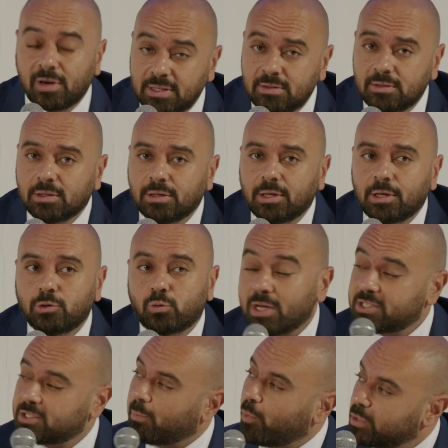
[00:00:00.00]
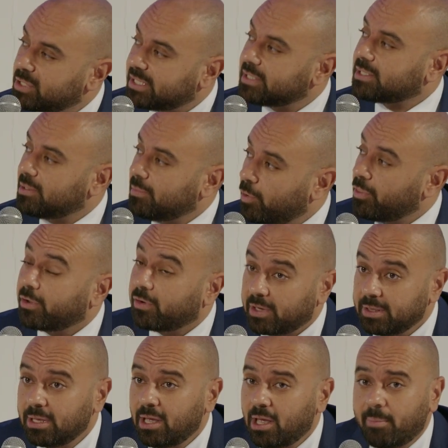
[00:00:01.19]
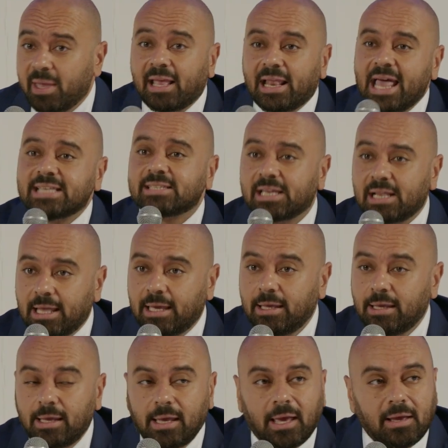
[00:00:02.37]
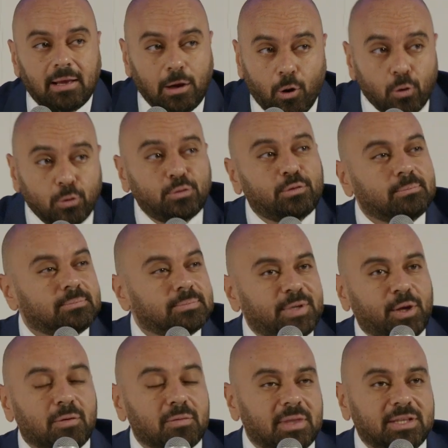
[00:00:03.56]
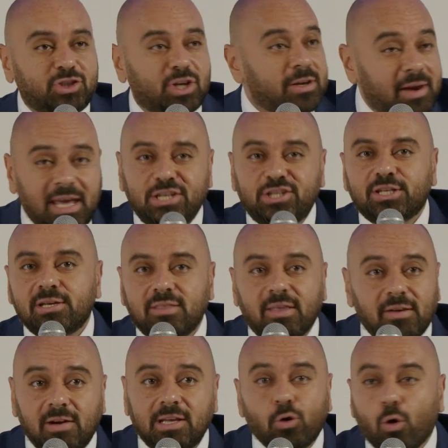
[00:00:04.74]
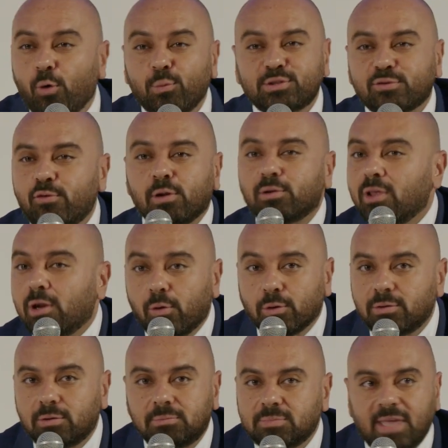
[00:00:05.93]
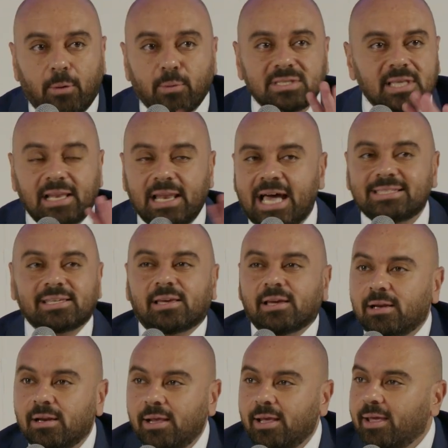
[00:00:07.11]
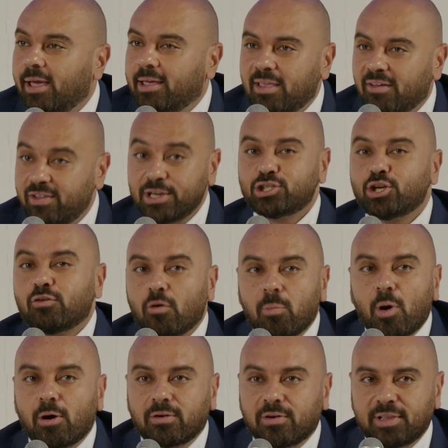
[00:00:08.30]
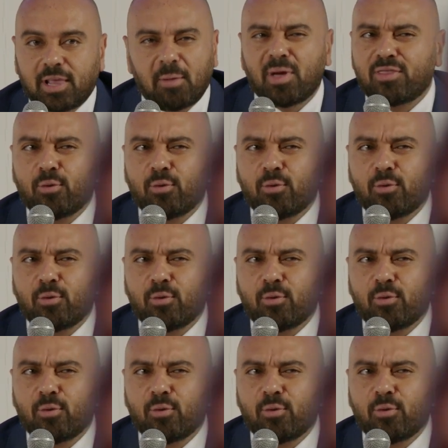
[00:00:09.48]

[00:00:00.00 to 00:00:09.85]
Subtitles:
grid to a support system on the grid. I mean, classically, load, the generation, the grid always followed the load. That was the classical definition of a power grid. And by